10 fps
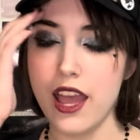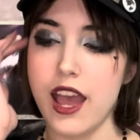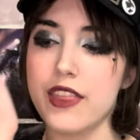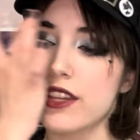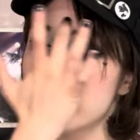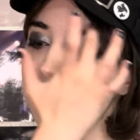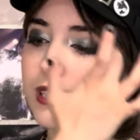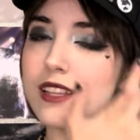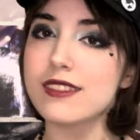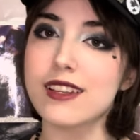And then
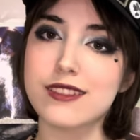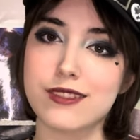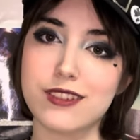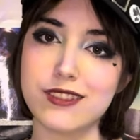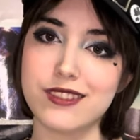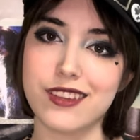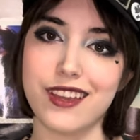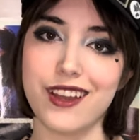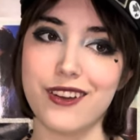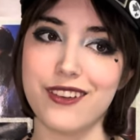plus it's just
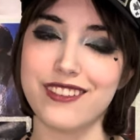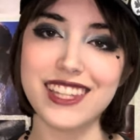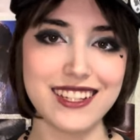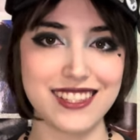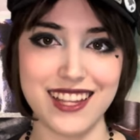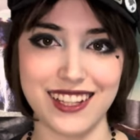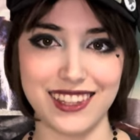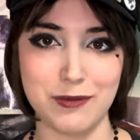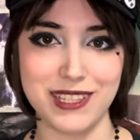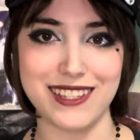really
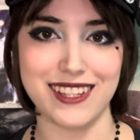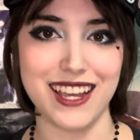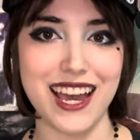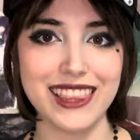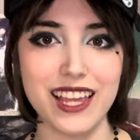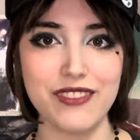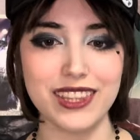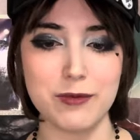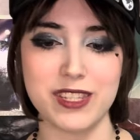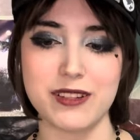aesthetically pleasing. I love a
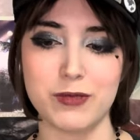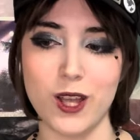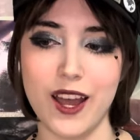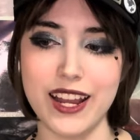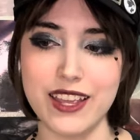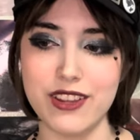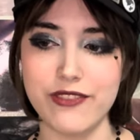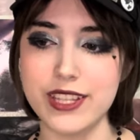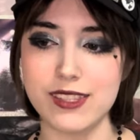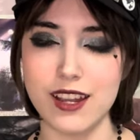lipstick blot, even if
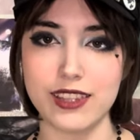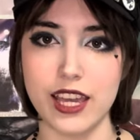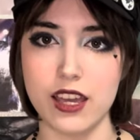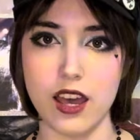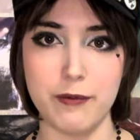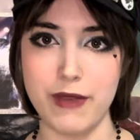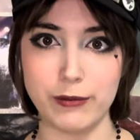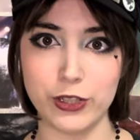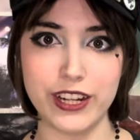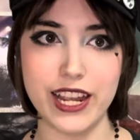it's not like a
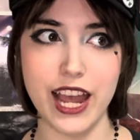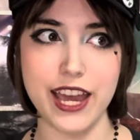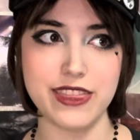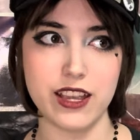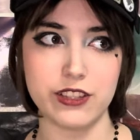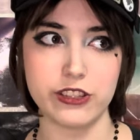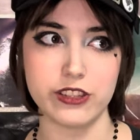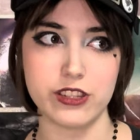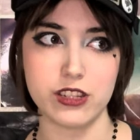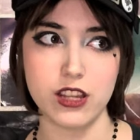memory. I think it's
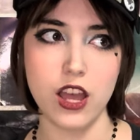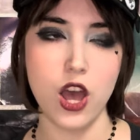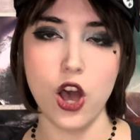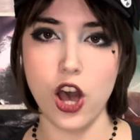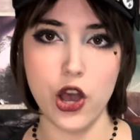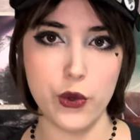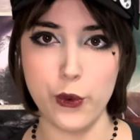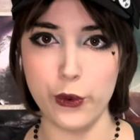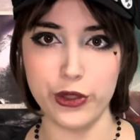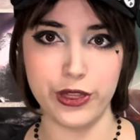just a
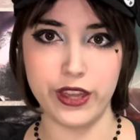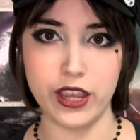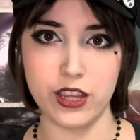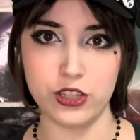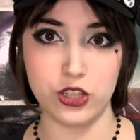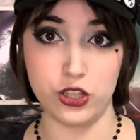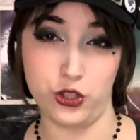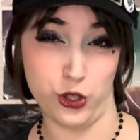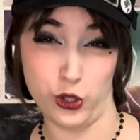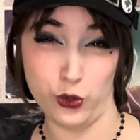cool thing to
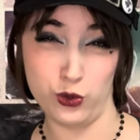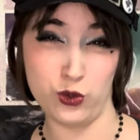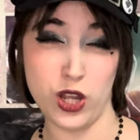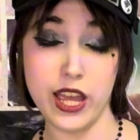do.